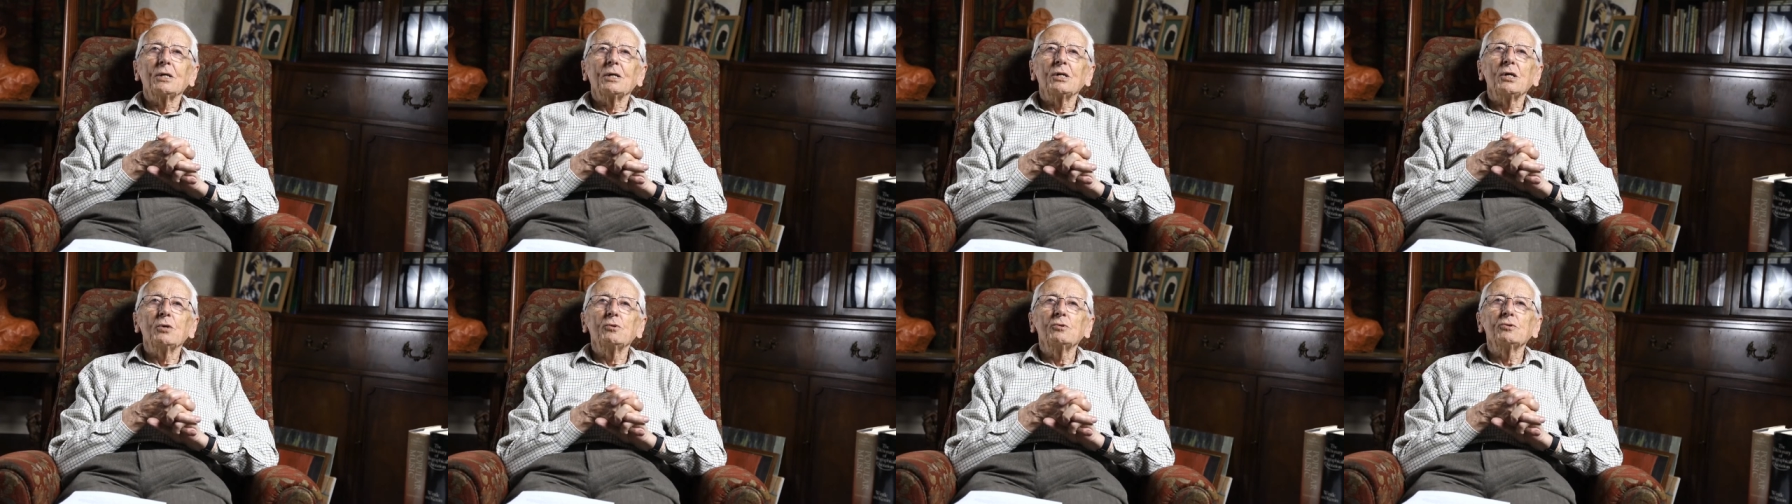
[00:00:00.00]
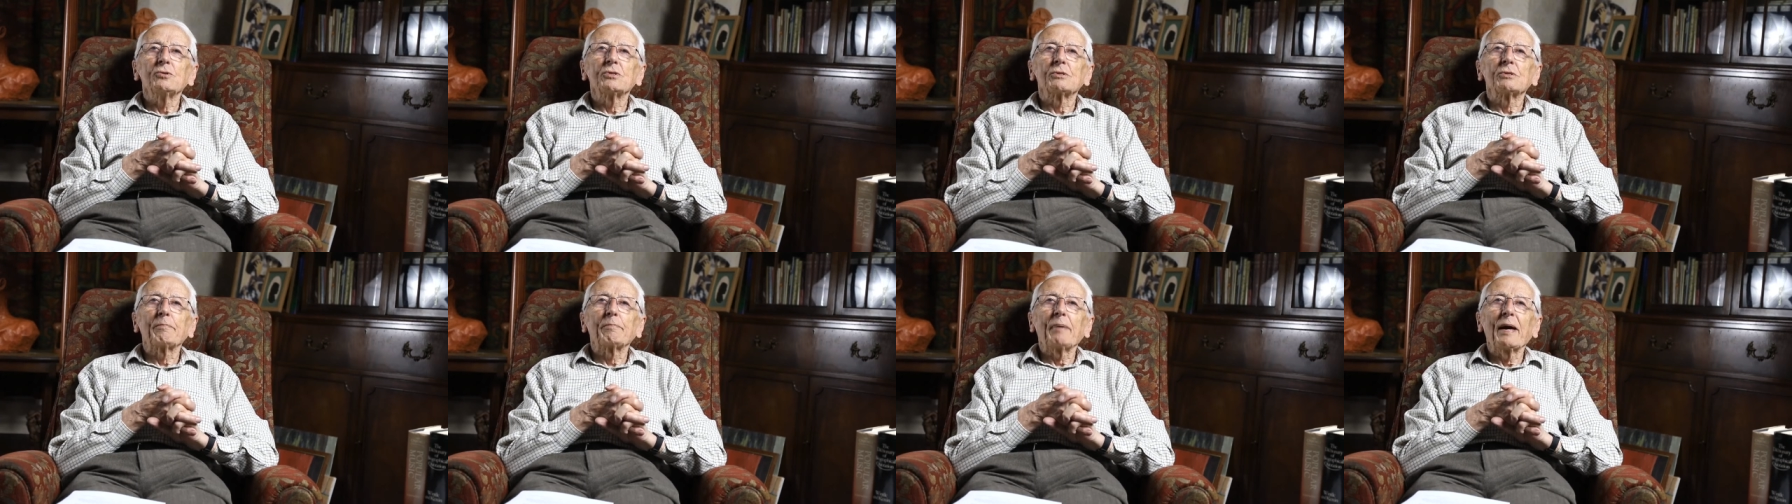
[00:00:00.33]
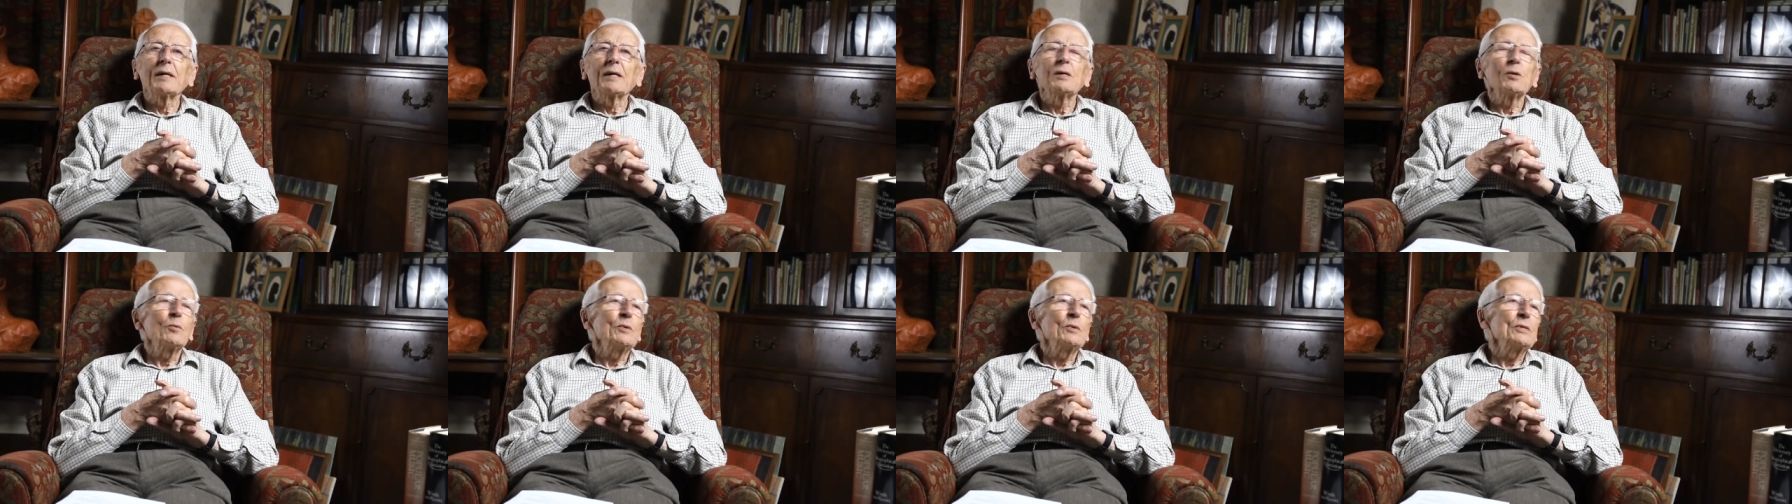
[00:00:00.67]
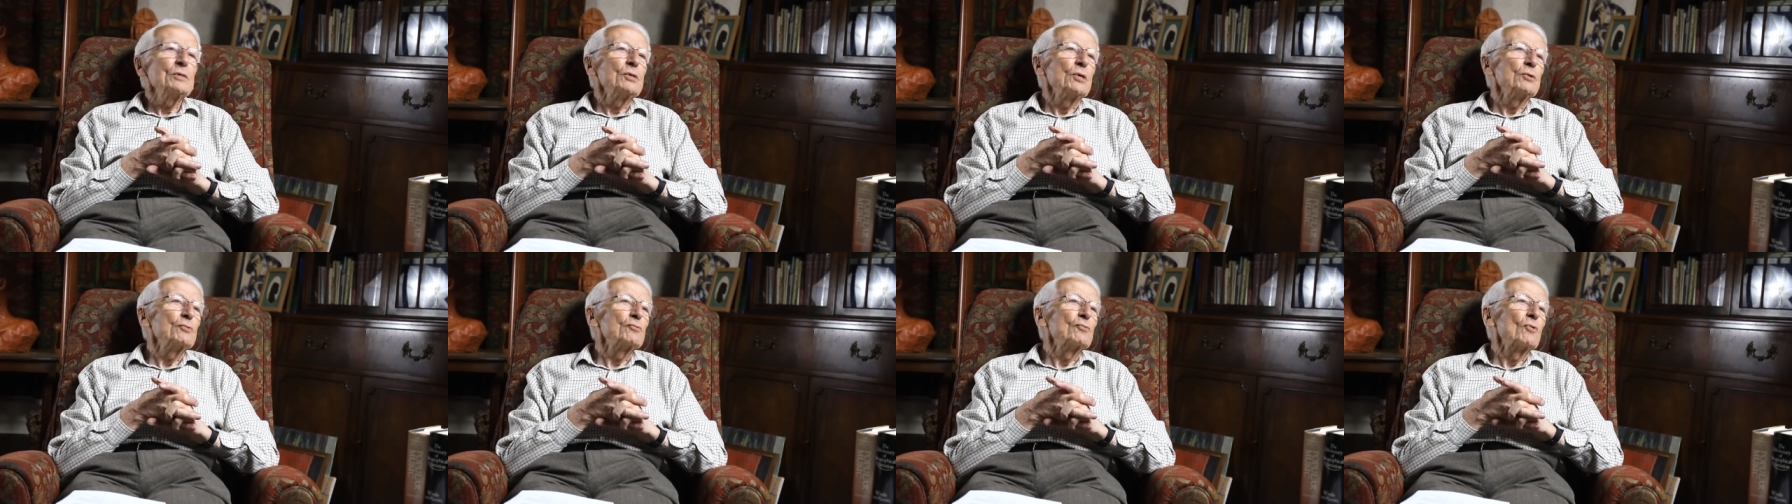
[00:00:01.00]
used
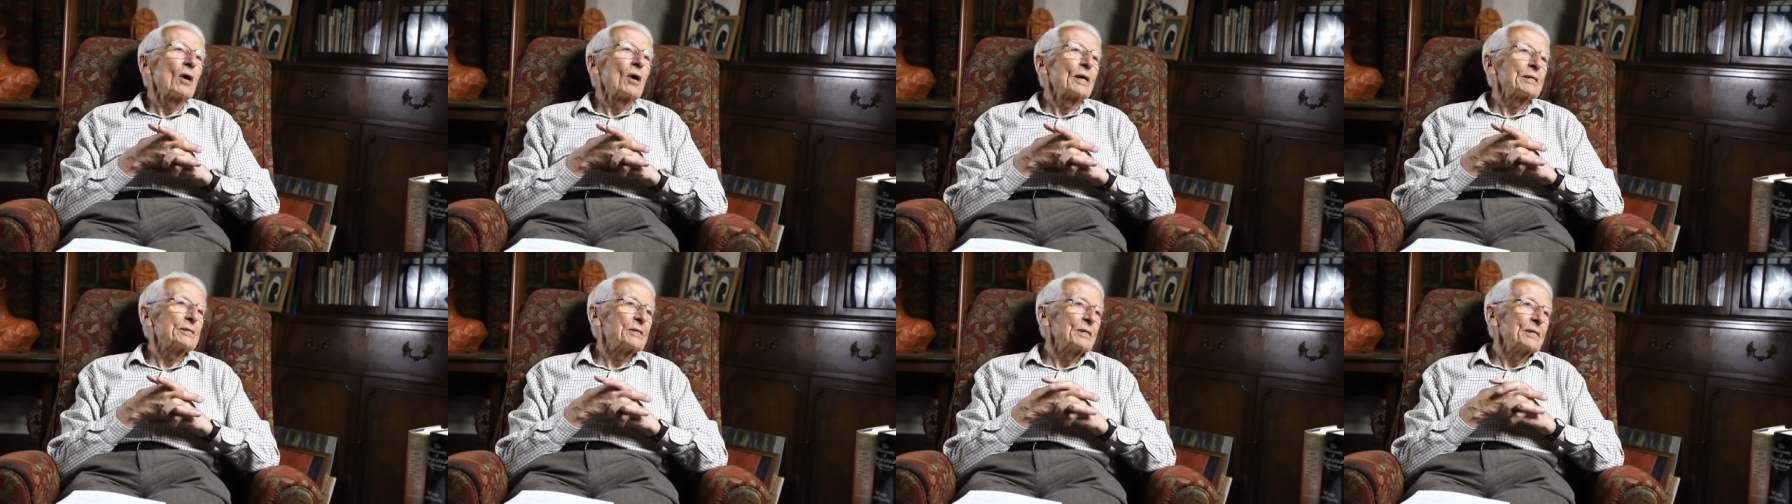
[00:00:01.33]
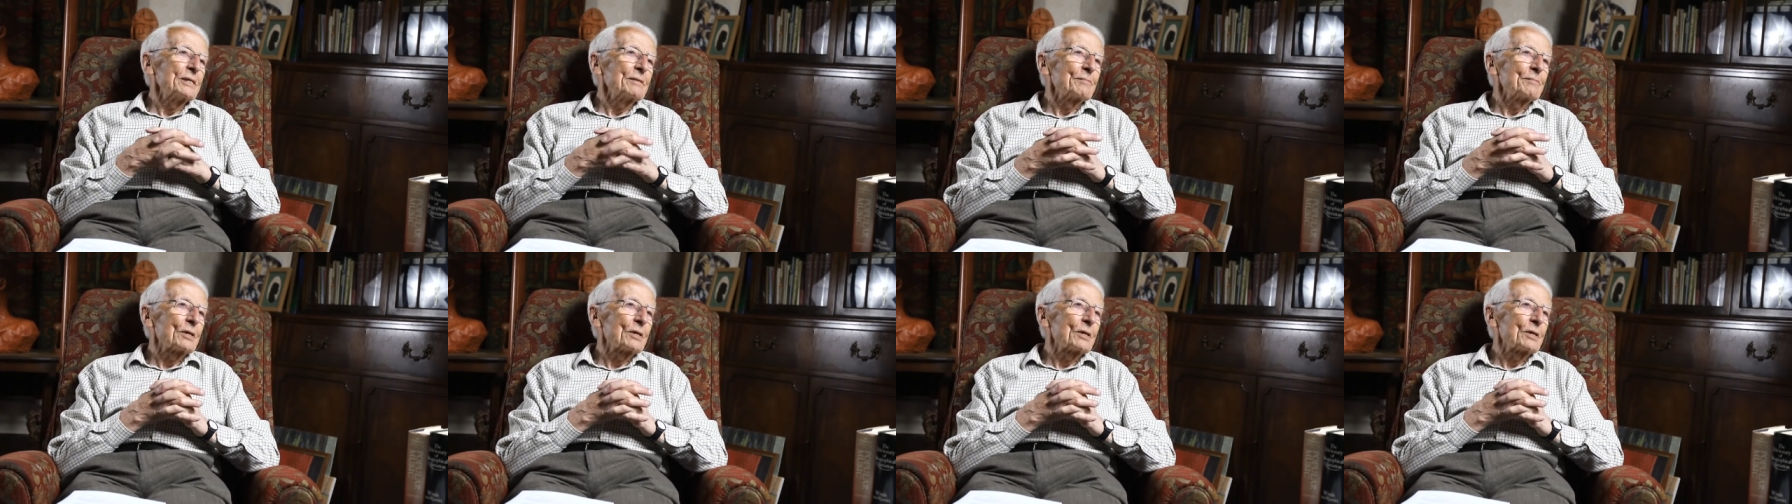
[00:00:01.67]
Penguin New Writing